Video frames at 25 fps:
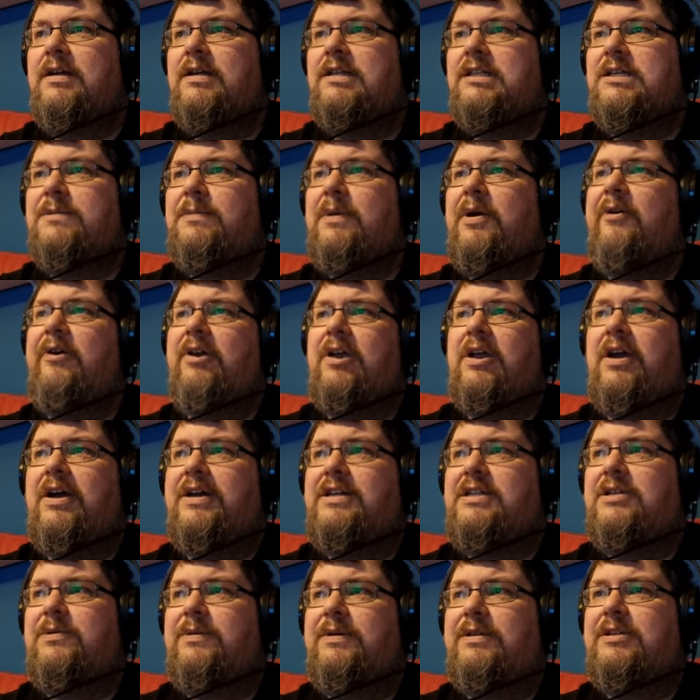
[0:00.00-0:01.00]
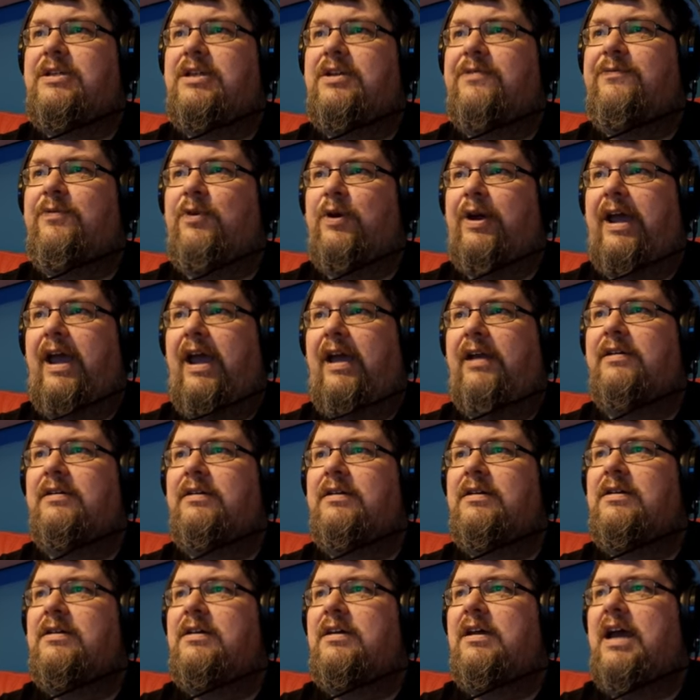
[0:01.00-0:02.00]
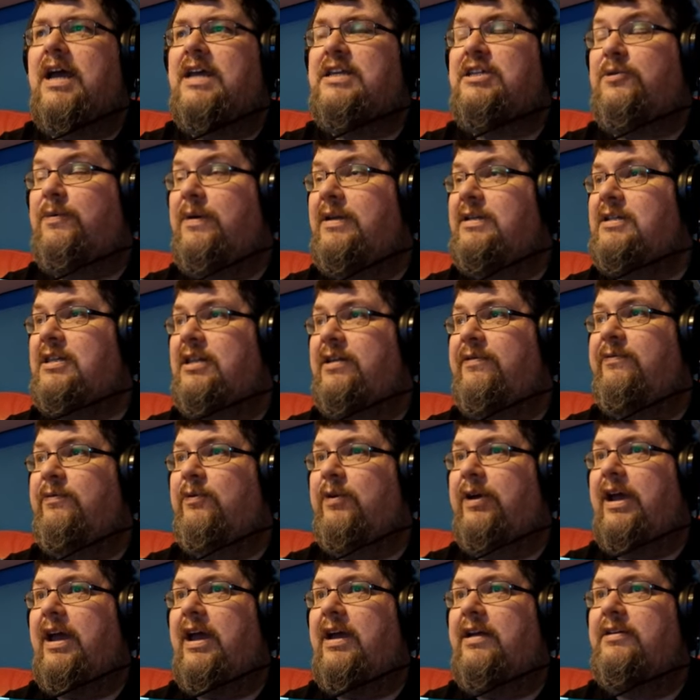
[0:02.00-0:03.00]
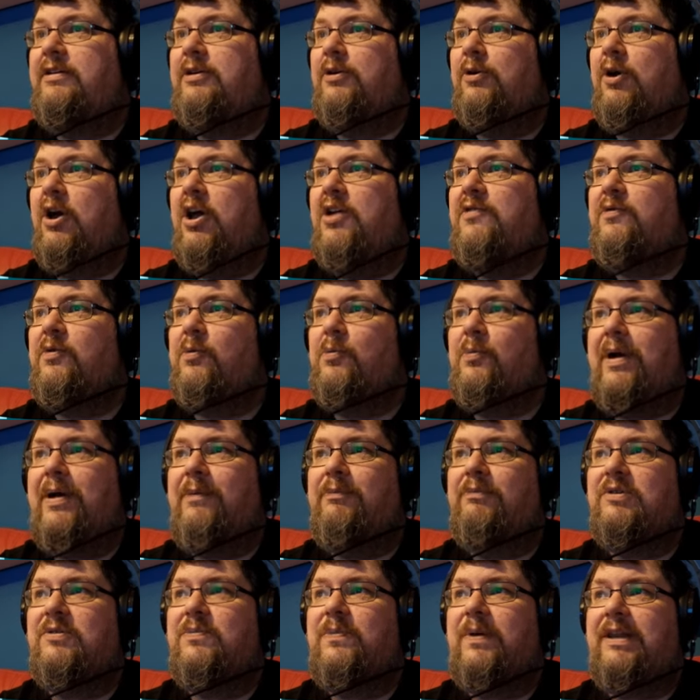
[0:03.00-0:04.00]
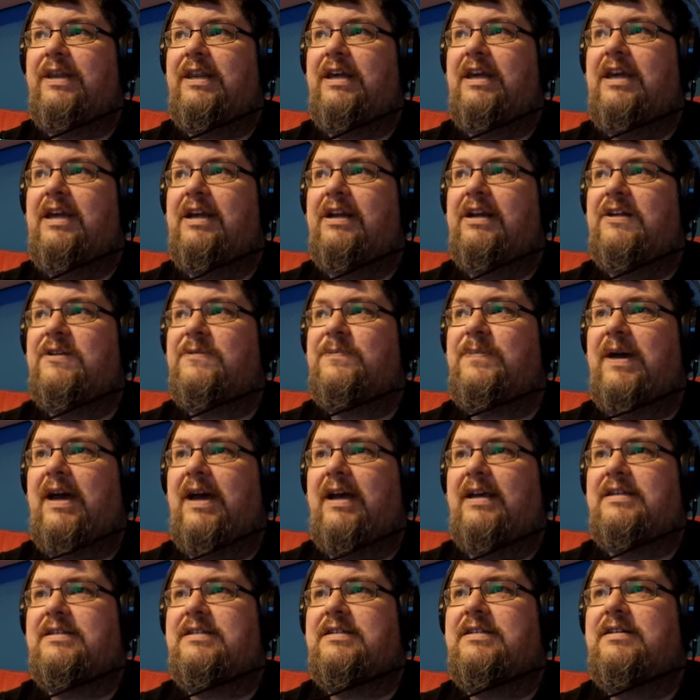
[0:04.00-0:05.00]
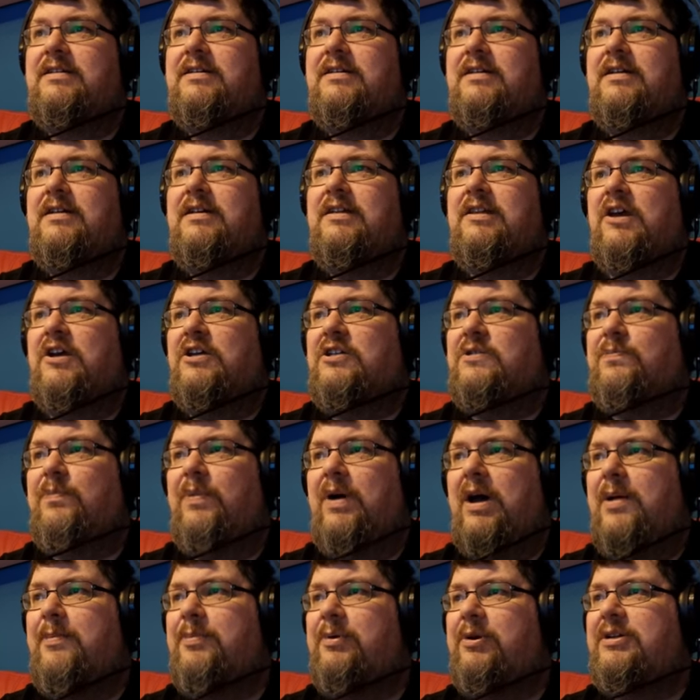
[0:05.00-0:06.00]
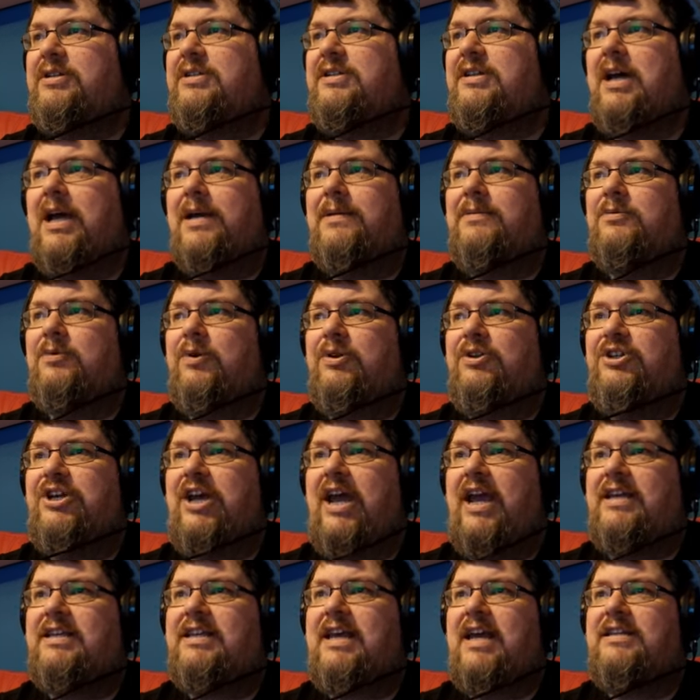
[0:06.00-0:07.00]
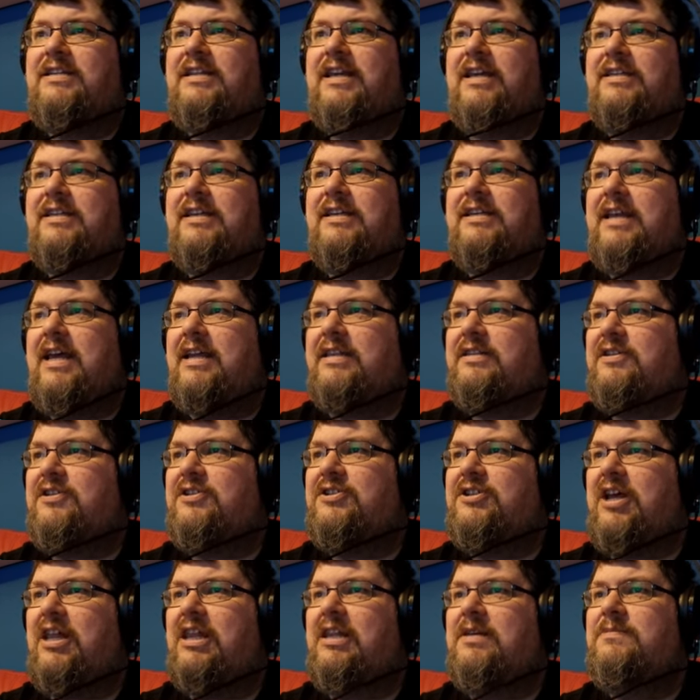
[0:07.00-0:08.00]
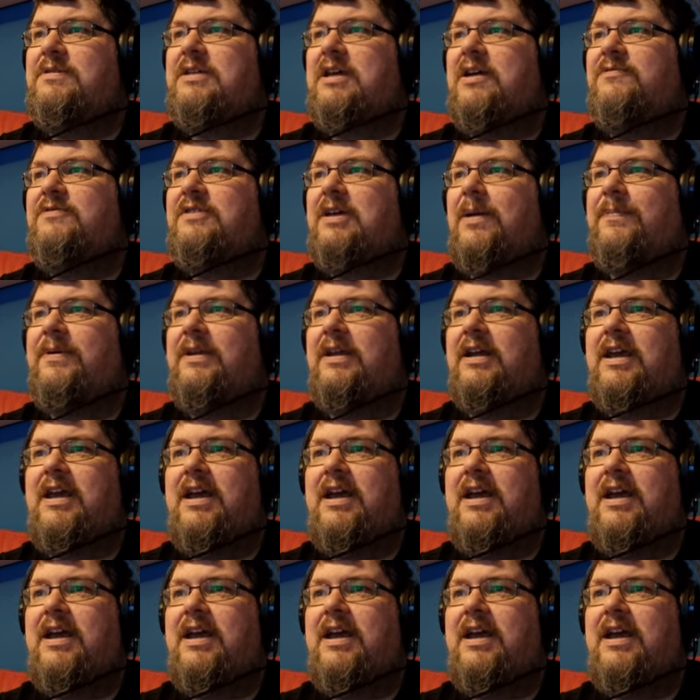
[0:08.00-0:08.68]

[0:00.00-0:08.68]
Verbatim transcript: Tamara guides you into the foyer. As you enter the foyer, you're overwhelmed by the English past. Those barbarous times when Jack's ancestors had to shut themselves up in a